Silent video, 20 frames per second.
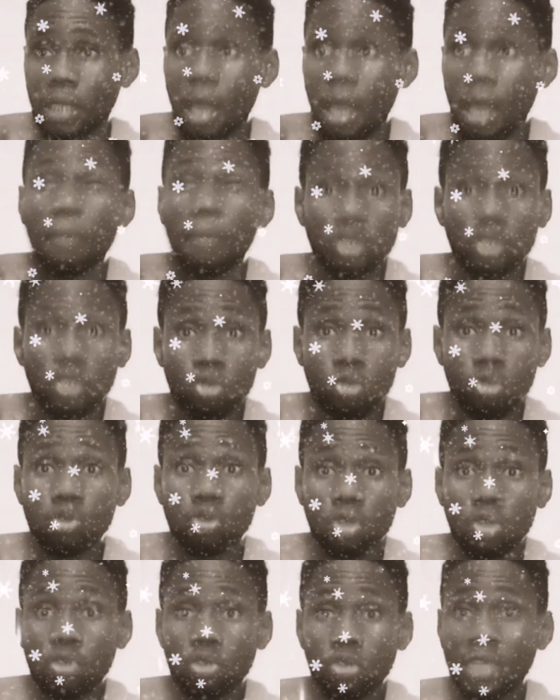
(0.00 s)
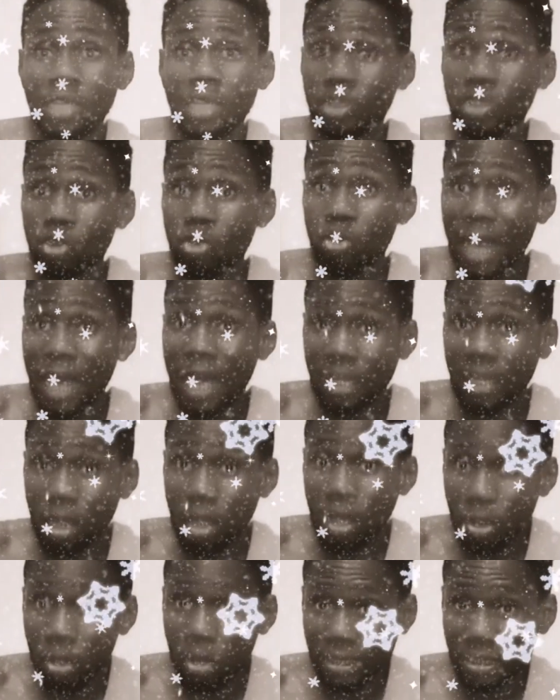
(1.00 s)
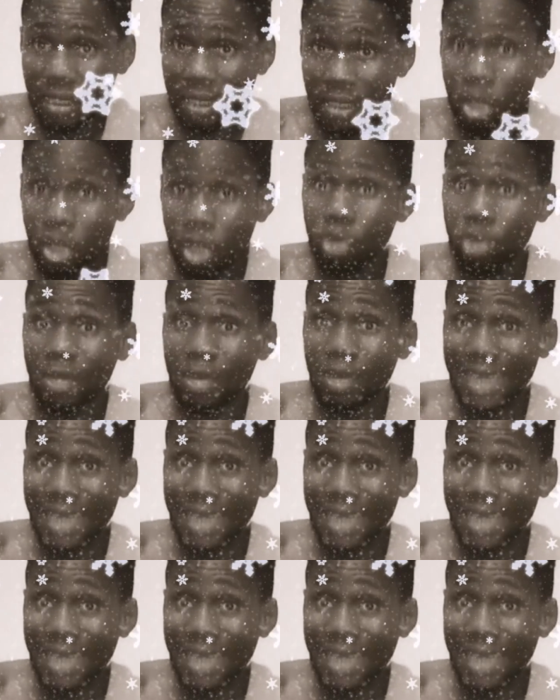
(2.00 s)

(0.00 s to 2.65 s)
But you would not know that you are the cause, you are the